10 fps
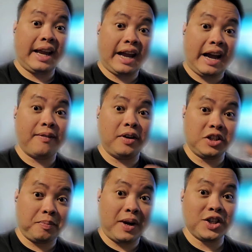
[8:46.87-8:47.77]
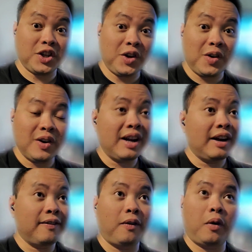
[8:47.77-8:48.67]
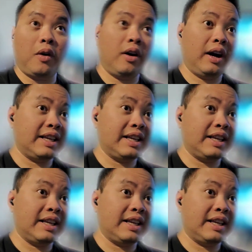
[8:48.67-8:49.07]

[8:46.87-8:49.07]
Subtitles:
have a special for,